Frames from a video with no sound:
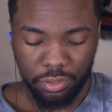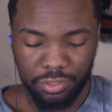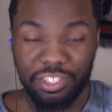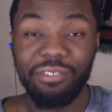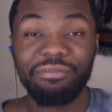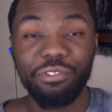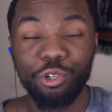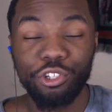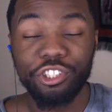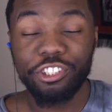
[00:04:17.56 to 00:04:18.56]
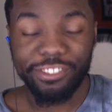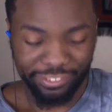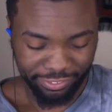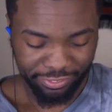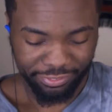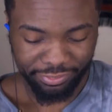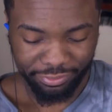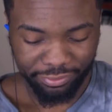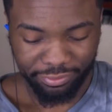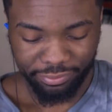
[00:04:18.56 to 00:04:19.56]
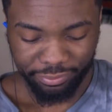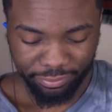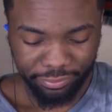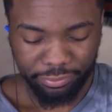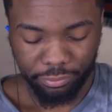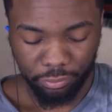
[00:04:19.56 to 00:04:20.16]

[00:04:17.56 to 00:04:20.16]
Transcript: Jump force! Man, come on, man!